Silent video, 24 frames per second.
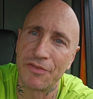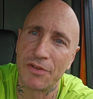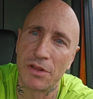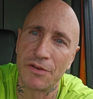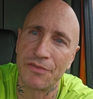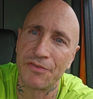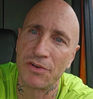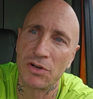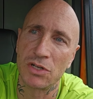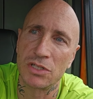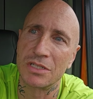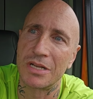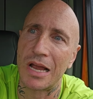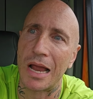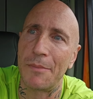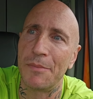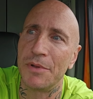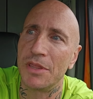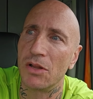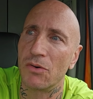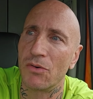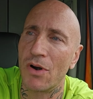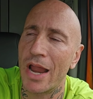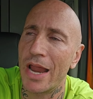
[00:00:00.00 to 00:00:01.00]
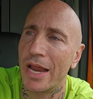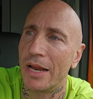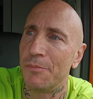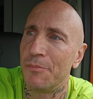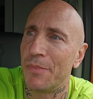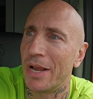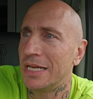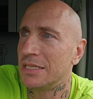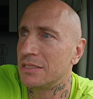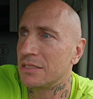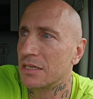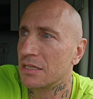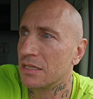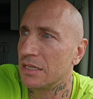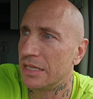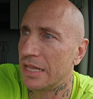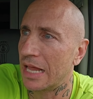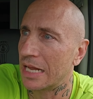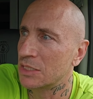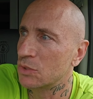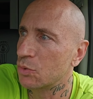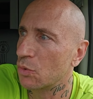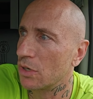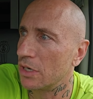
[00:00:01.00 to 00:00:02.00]
for the first time in the rain.
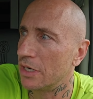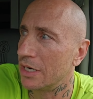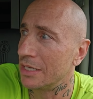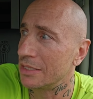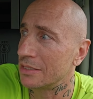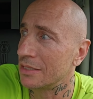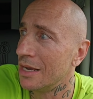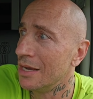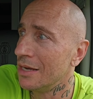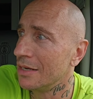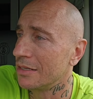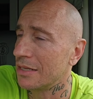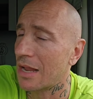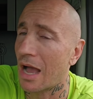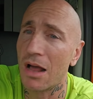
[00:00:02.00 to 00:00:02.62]
Basically, that's what it is.